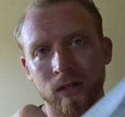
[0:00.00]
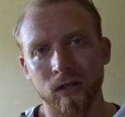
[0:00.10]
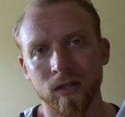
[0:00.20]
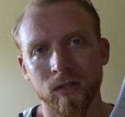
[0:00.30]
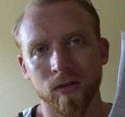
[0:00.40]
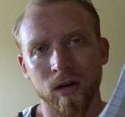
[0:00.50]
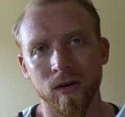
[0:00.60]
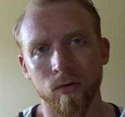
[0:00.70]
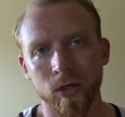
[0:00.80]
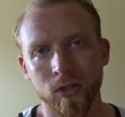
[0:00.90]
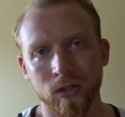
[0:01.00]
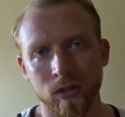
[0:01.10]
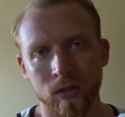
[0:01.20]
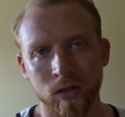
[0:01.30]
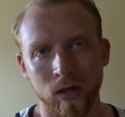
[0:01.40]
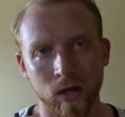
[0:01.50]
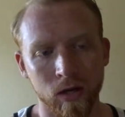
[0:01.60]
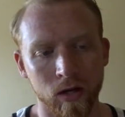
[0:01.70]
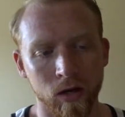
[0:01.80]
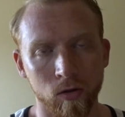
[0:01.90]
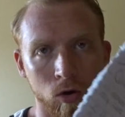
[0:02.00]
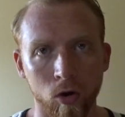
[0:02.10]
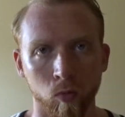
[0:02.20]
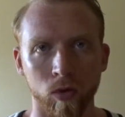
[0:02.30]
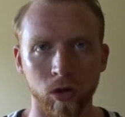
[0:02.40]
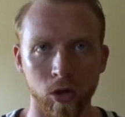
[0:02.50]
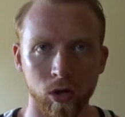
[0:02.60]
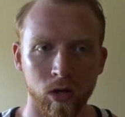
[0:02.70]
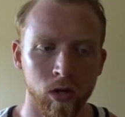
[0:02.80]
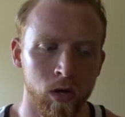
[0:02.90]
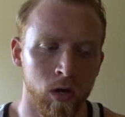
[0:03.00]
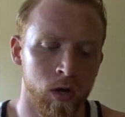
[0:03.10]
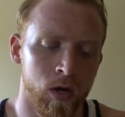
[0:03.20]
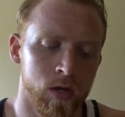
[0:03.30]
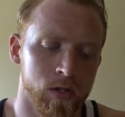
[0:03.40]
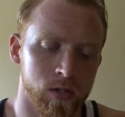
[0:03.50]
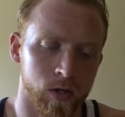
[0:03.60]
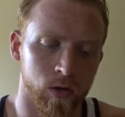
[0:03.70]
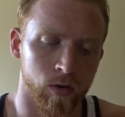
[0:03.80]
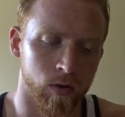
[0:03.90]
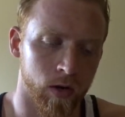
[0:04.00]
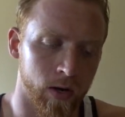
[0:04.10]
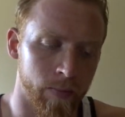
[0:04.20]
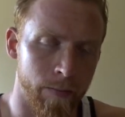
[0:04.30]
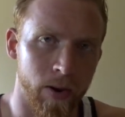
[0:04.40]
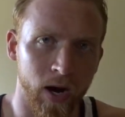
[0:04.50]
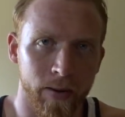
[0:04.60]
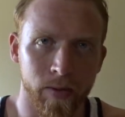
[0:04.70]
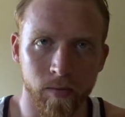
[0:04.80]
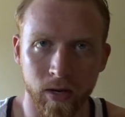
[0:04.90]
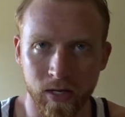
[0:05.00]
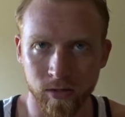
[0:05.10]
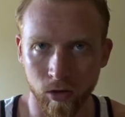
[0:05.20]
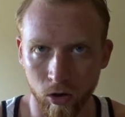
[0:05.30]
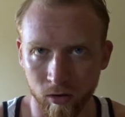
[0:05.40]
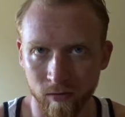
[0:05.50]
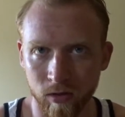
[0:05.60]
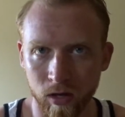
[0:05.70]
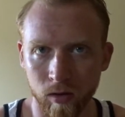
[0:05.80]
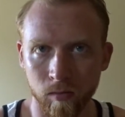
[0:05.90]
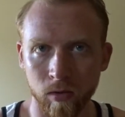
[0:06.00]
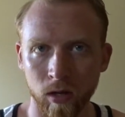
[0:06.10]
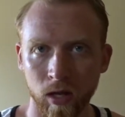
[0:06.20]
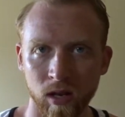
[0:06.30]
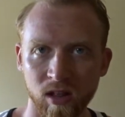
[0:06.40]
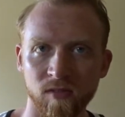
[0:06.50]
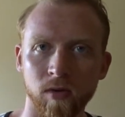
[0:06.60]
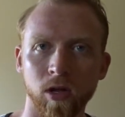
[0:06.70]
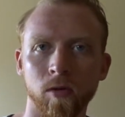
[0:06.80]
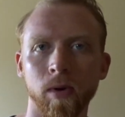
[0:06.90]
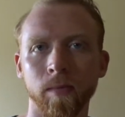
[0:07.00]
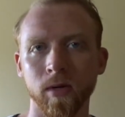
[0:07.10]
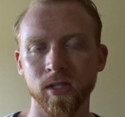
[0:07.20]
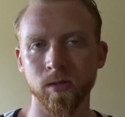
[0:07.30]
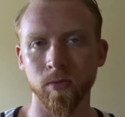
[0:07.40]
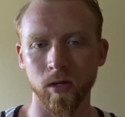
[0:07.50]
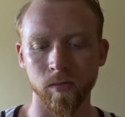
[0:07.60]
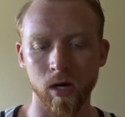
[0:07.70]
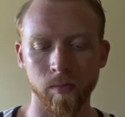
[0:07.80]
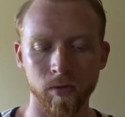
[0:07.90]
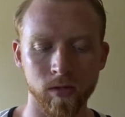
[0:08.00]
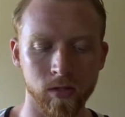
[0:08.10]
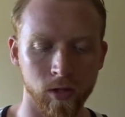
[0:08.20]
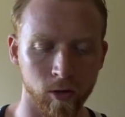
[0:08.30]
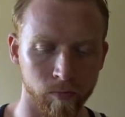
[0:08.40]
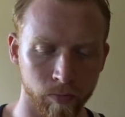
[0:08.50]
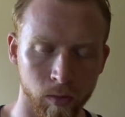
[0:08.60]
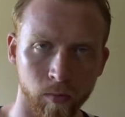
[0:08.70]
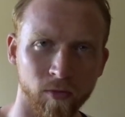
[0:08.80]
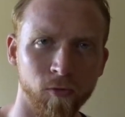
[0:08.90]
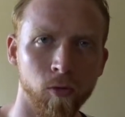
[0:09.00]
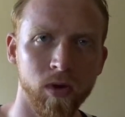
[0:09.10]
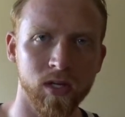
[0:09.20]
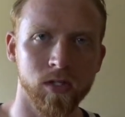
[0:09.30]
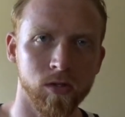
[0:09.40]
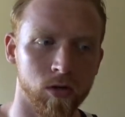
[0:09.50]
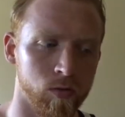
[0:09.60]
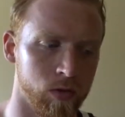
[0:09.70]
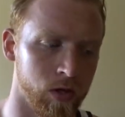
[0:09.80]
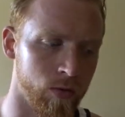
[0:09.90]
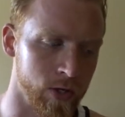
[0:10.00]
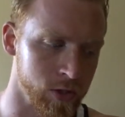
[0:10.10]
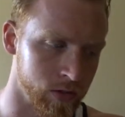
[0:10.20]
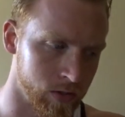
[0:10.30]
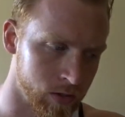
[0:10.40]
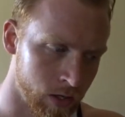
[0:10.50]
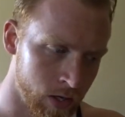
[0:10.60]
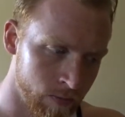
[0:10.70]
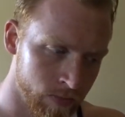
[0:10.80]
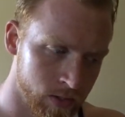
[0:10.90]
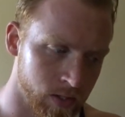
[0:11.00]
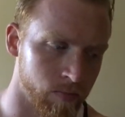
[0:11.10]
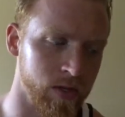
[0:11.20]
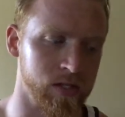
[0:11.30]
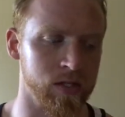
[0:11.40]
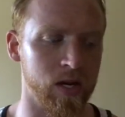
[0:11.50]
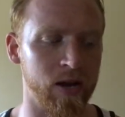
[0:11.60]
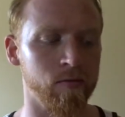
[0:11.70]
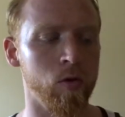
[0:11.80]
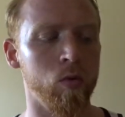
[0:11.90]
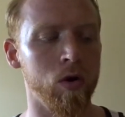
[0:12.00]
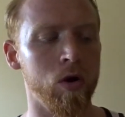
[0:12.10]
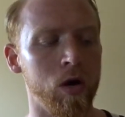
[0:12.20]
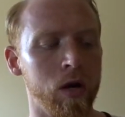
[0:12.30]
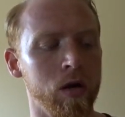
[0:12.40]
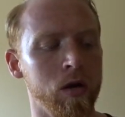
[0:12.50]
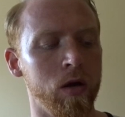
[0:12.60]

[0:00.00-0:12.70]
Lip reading: a lot of questions, and they're all really good. So I'm not going to be able to answer all of them in this video, but I'm going to split them up. So before we get started with the questions, some things that I have going on.